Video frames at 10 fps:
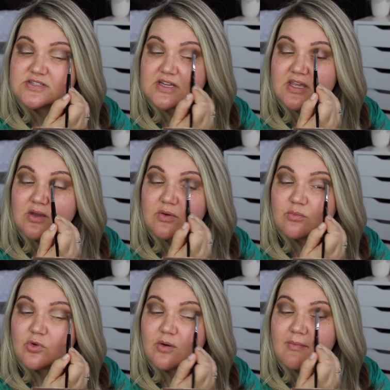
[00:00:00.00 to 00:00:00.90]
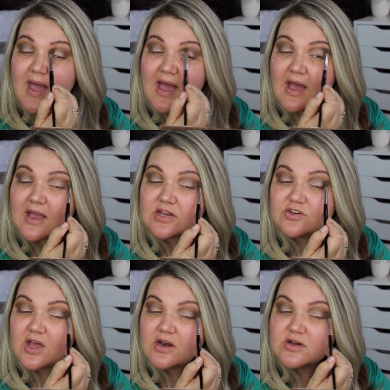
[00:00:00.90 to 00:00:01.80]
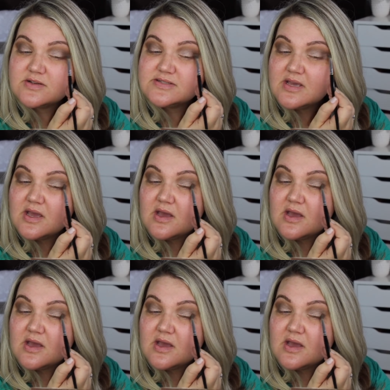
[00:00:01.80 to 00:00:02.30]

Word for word: sticking with more matte eyeshadows.